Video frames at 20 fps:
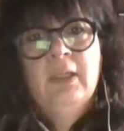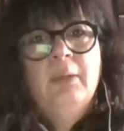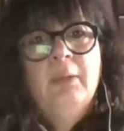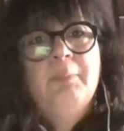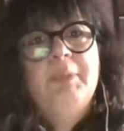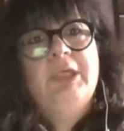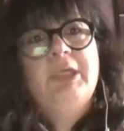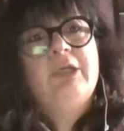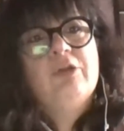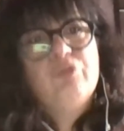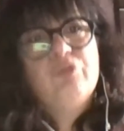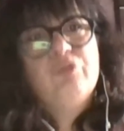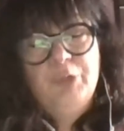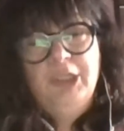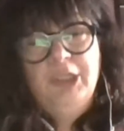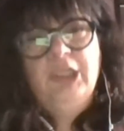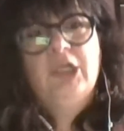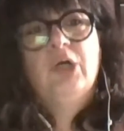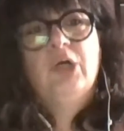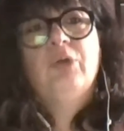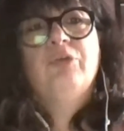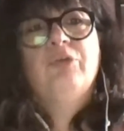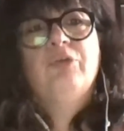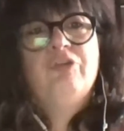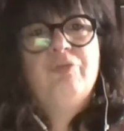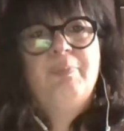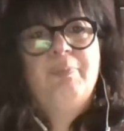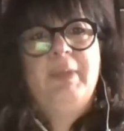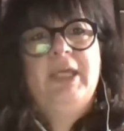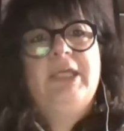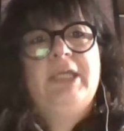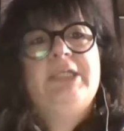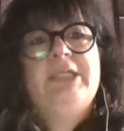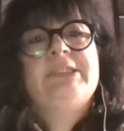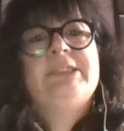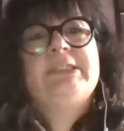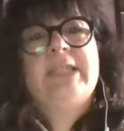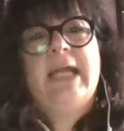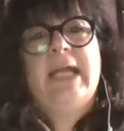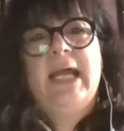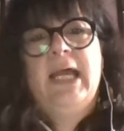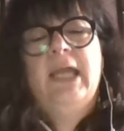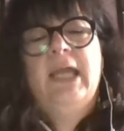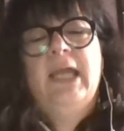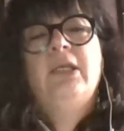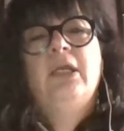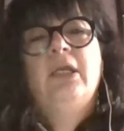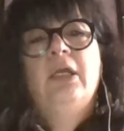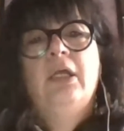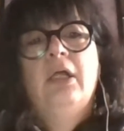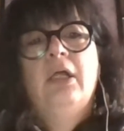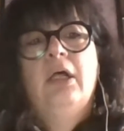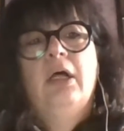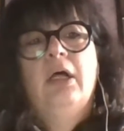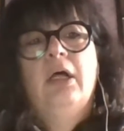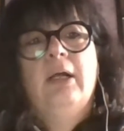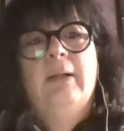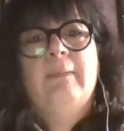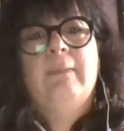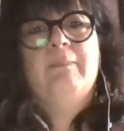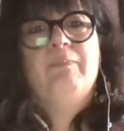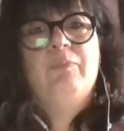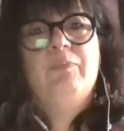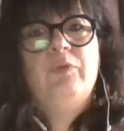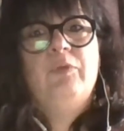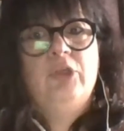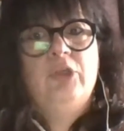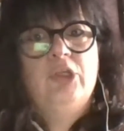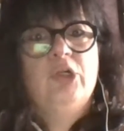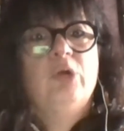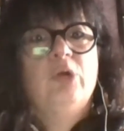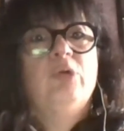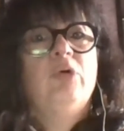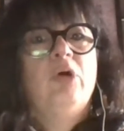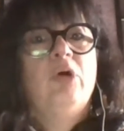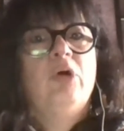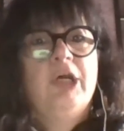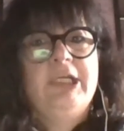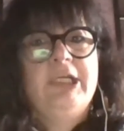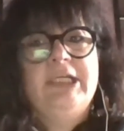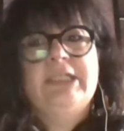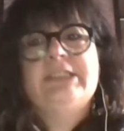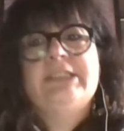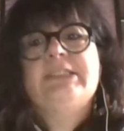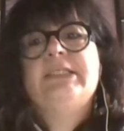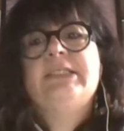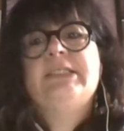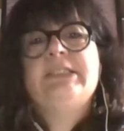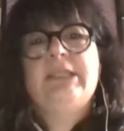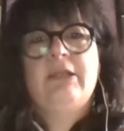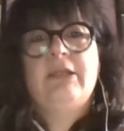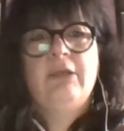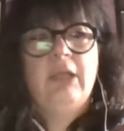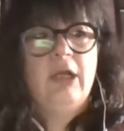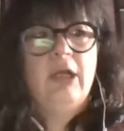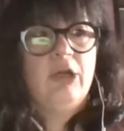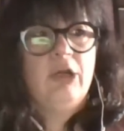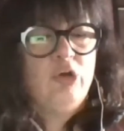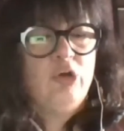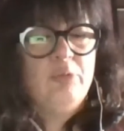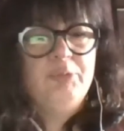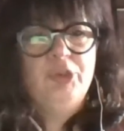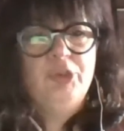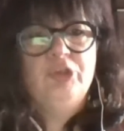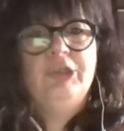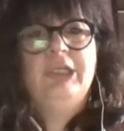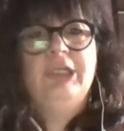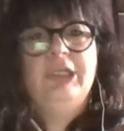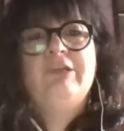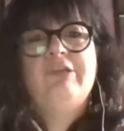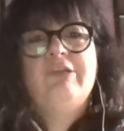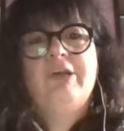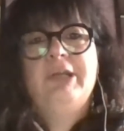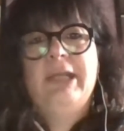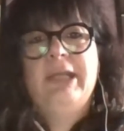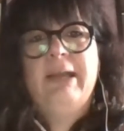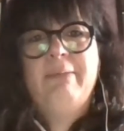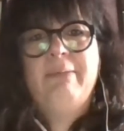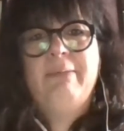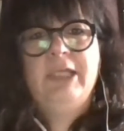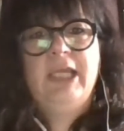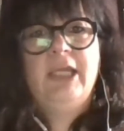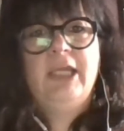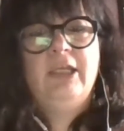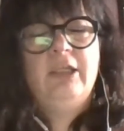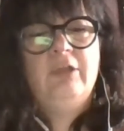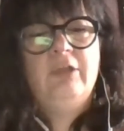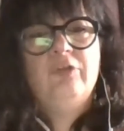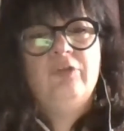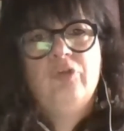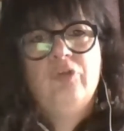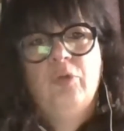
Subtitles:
because we know the space that audiences and our communities are navigating. So